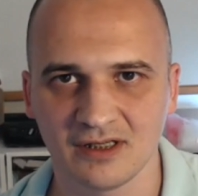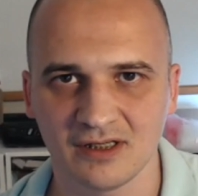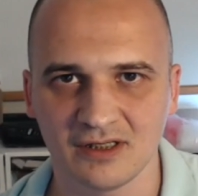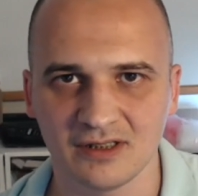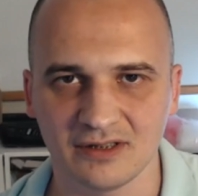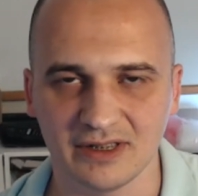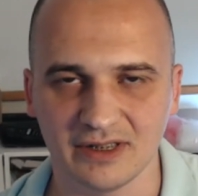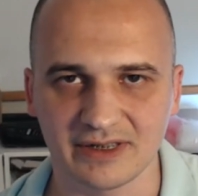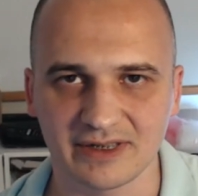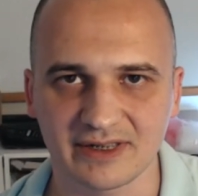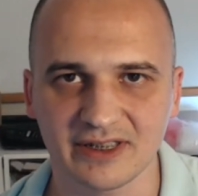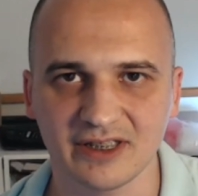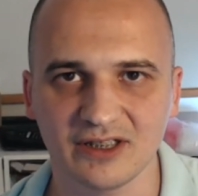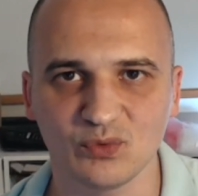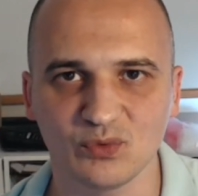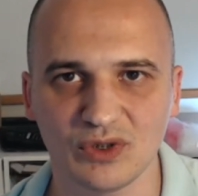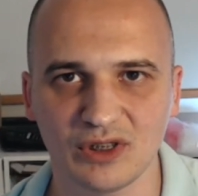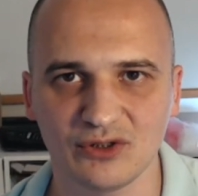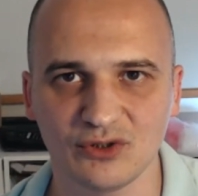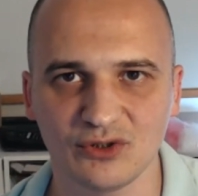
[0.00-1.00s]
they still
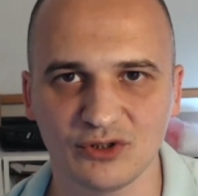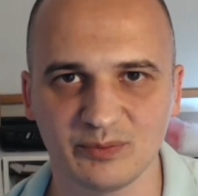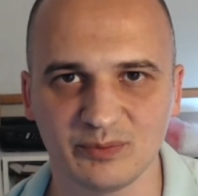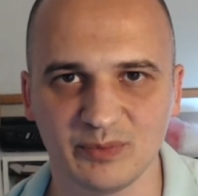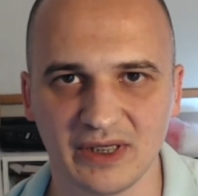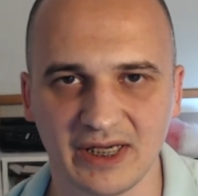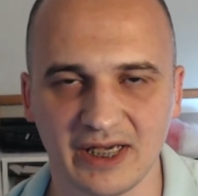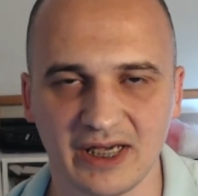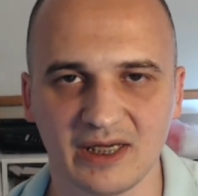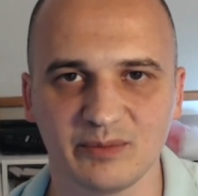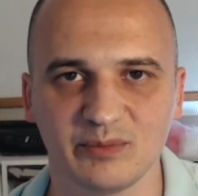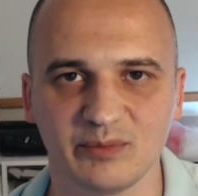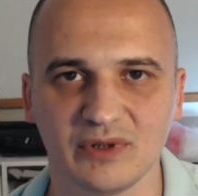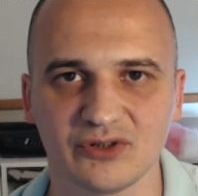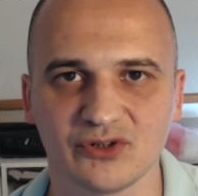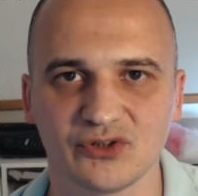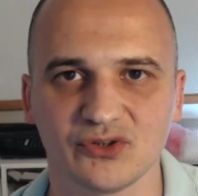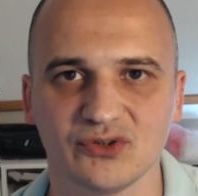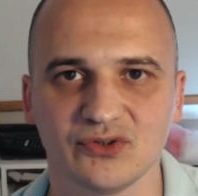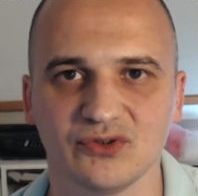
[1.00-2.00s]
will not be able
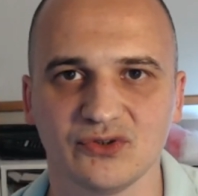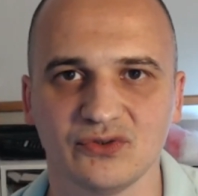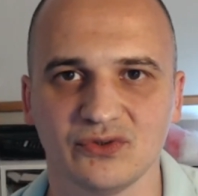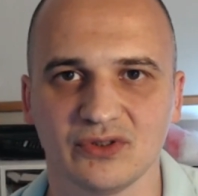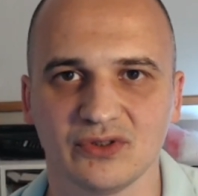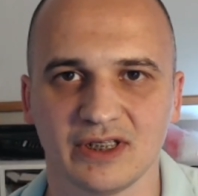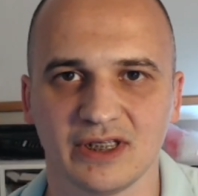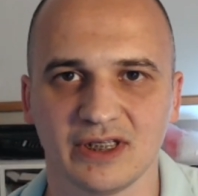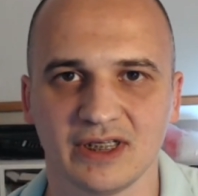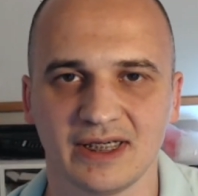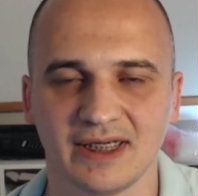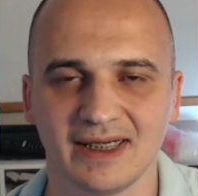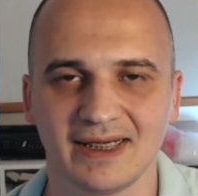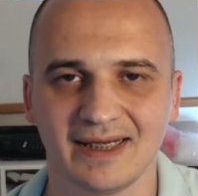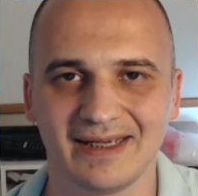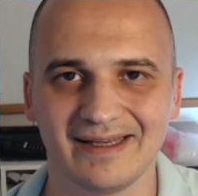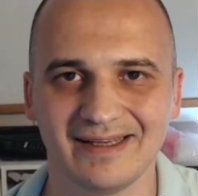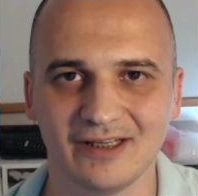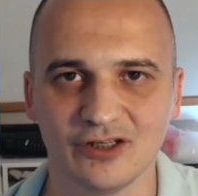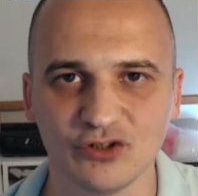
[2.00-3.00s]
to
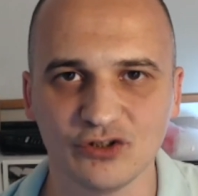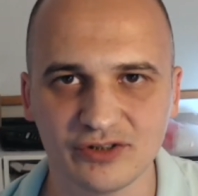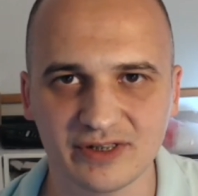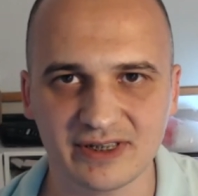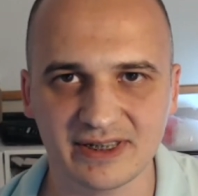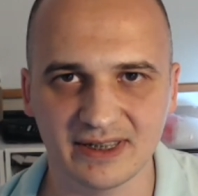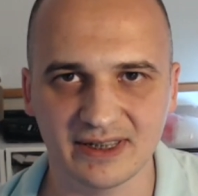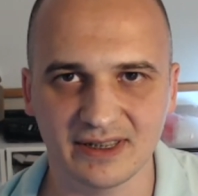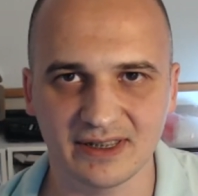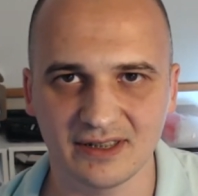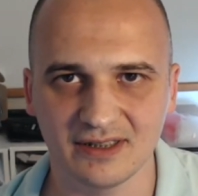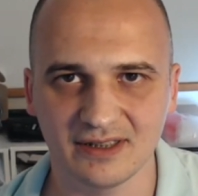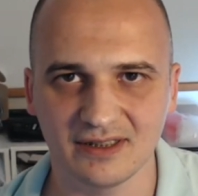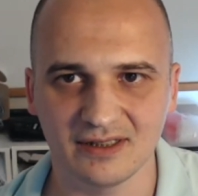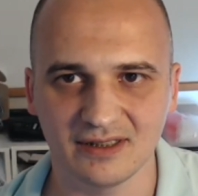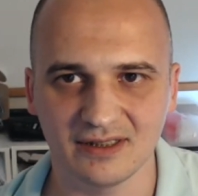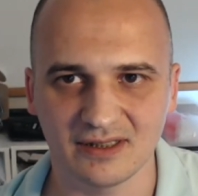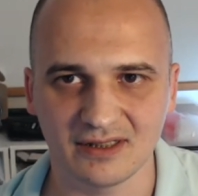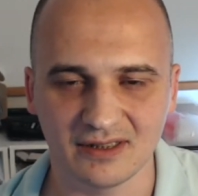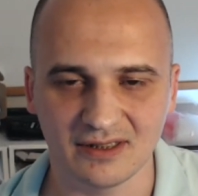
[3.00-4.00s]
use
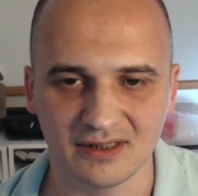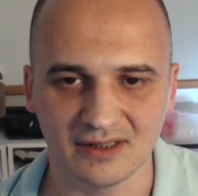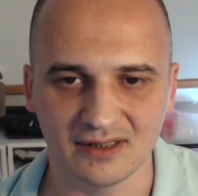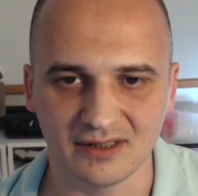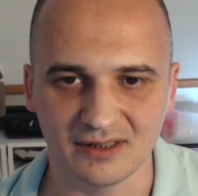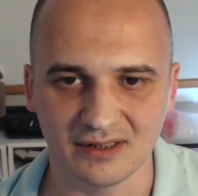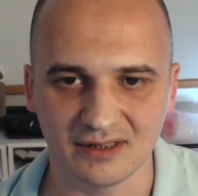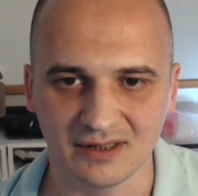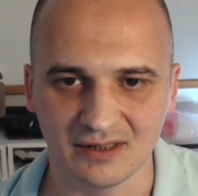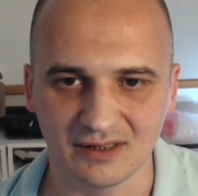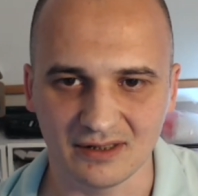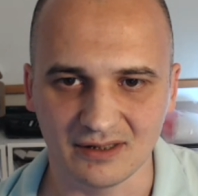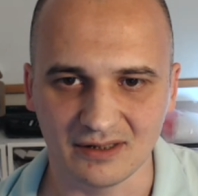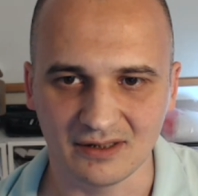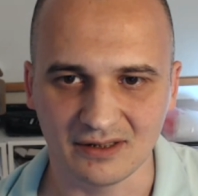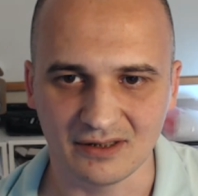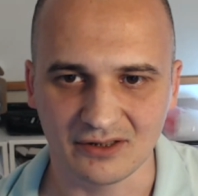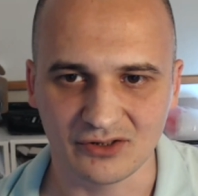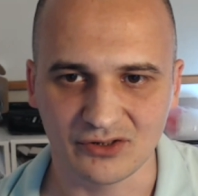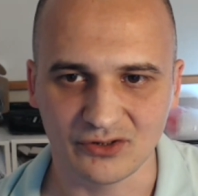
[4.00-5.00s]

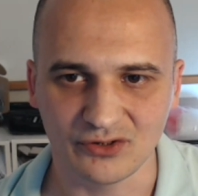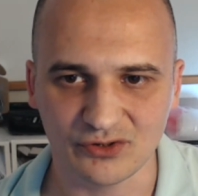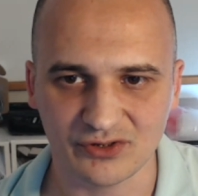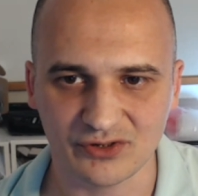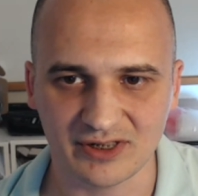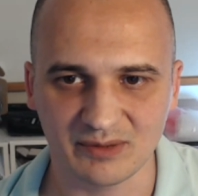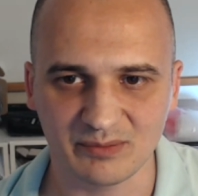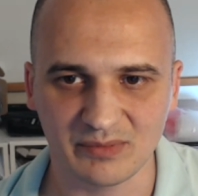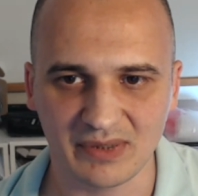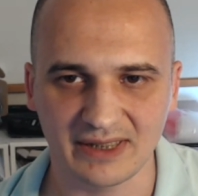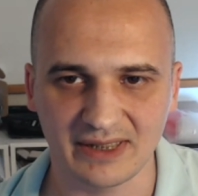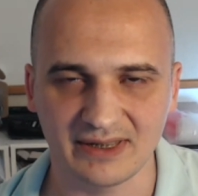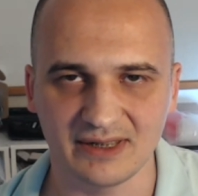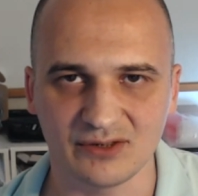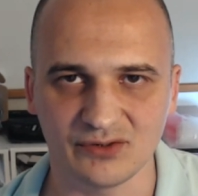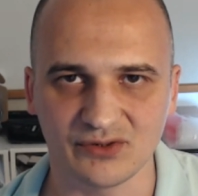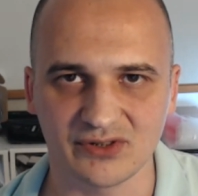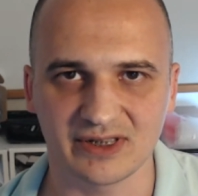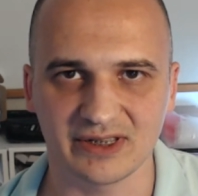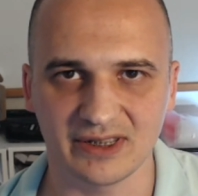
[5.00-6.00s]
the money,
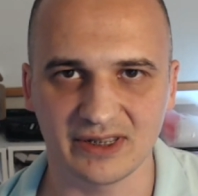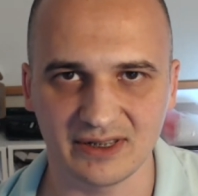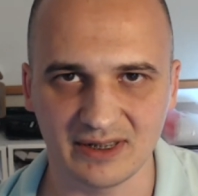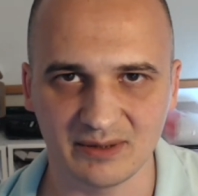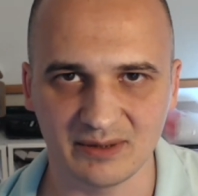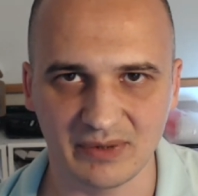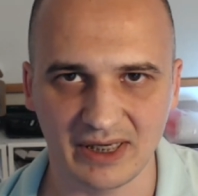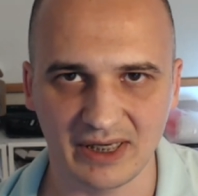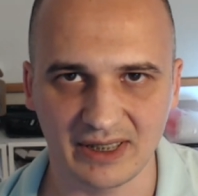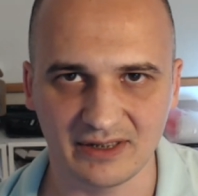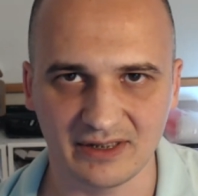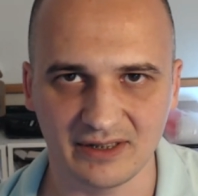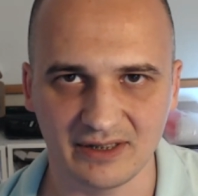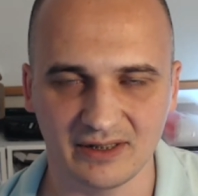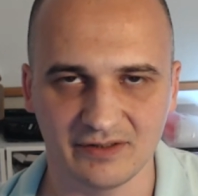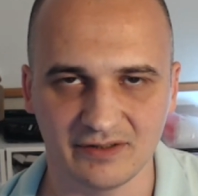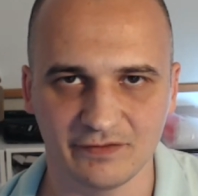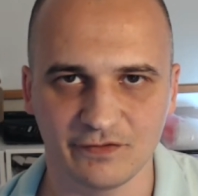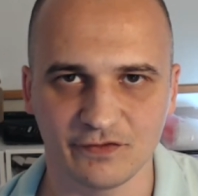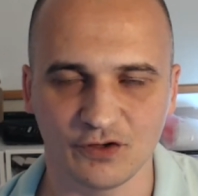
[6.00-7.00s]
to steal the
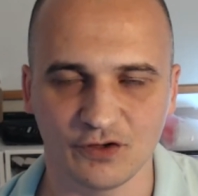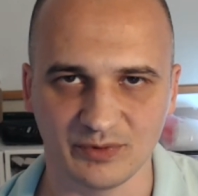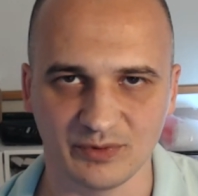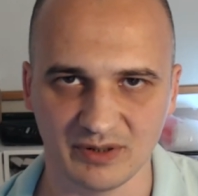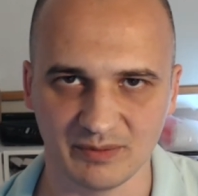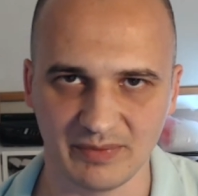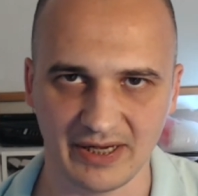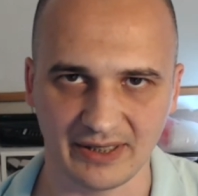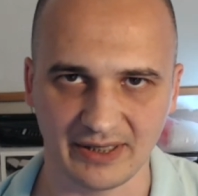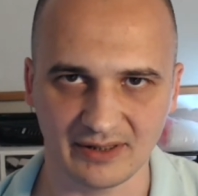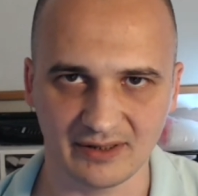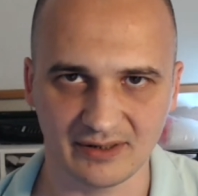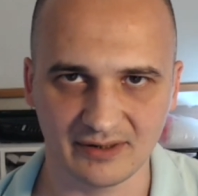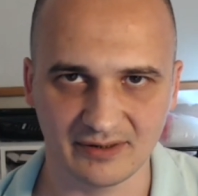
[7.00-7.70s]
money from the bank.